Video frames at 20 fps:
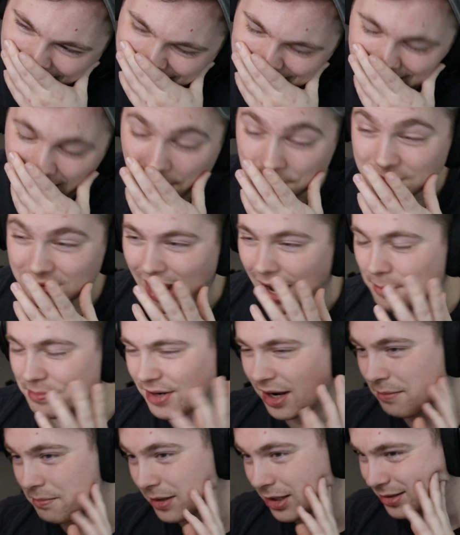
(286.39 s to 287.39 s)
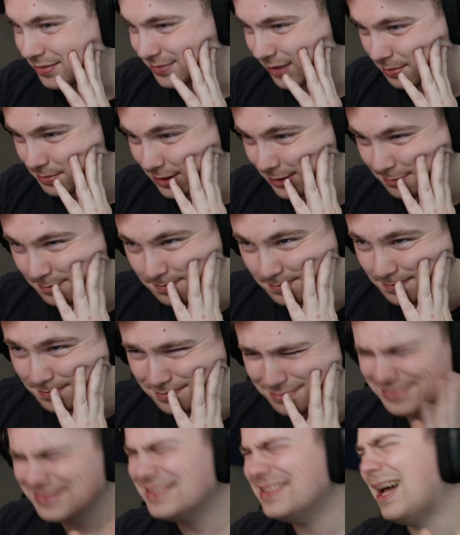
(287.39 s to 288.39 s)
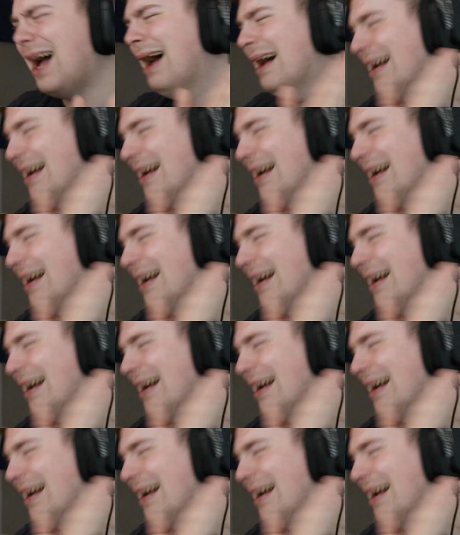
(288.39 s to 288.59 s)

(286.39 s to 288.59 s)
Yeah, I'm done, bro. I'm done.